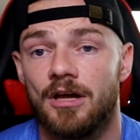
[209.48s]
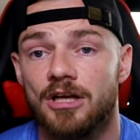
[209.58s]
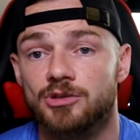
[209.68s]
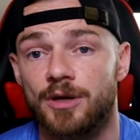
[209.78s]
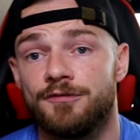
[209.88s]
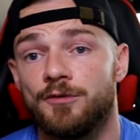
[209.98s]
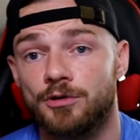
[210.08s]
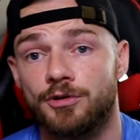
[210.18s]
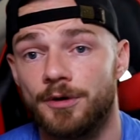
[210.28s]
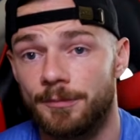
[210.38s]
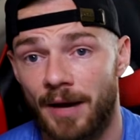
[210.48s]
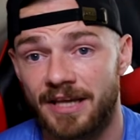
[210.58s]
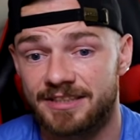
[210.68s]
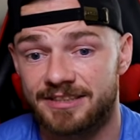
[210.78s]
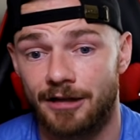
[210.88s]
So if you're doing it by
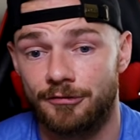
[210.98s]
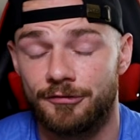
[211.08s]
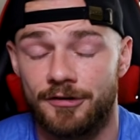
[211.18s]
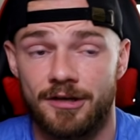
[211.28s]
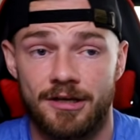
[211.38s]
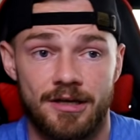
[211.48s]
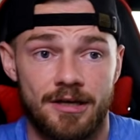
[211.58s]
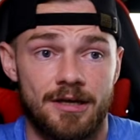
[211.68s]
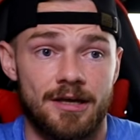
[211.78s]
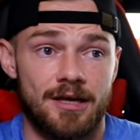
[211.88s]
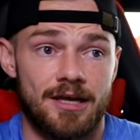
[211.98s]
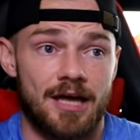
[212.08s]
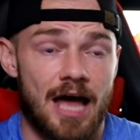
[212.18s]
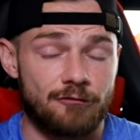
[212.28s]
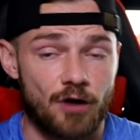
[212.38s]
yourself,
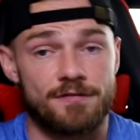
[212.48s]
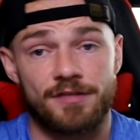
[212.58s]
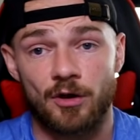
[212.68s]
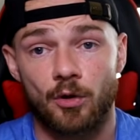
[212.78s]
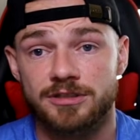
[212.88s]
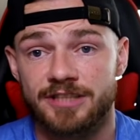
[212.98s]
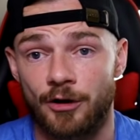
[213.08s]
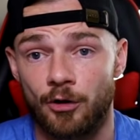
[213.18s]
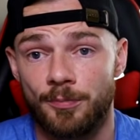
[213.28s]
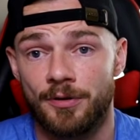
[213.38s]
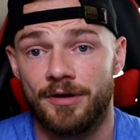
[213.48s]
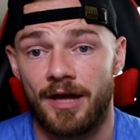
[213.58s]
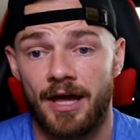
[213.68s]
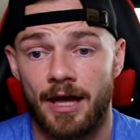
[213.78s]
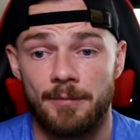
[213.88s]
I've got everything all set up.
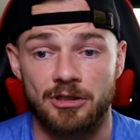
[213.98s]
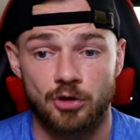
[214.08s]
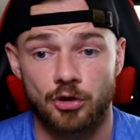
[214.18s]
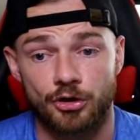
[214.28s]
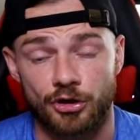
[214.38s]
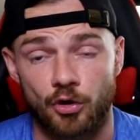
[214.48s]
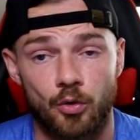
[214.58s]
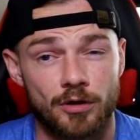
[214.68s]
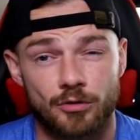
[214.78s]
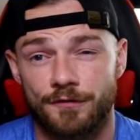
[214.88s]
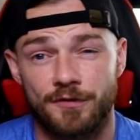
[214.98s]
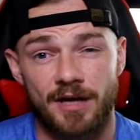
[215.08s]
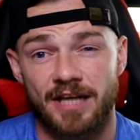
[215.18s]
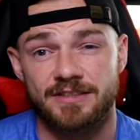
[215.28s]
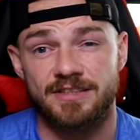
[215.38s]
It's all good to go. I don't know if you
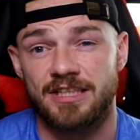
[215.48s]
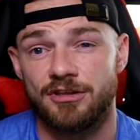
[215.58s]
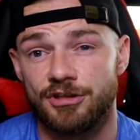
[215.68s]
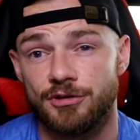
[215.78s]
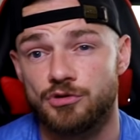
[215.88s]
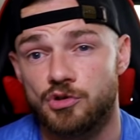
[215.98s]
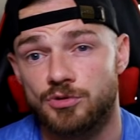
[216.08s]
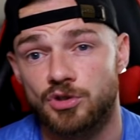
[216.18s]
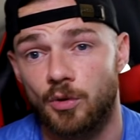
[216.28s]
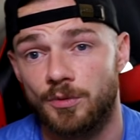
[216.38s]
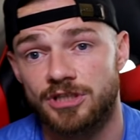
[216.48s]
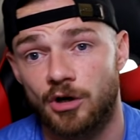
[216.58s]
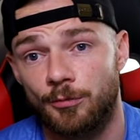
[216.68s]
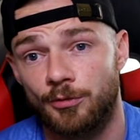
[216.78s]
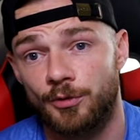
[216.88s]
guys have seen the YouTube short which I
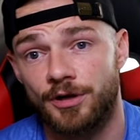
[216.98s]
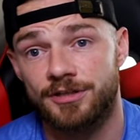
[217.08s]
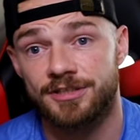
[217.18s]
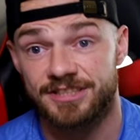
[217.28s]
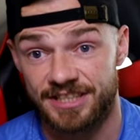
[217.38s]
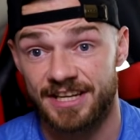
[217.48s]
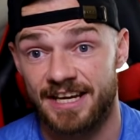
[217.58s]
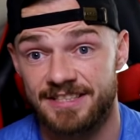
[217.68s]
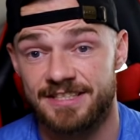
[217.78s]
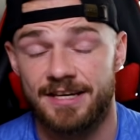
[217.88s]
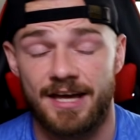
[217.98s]
uploaded tonight,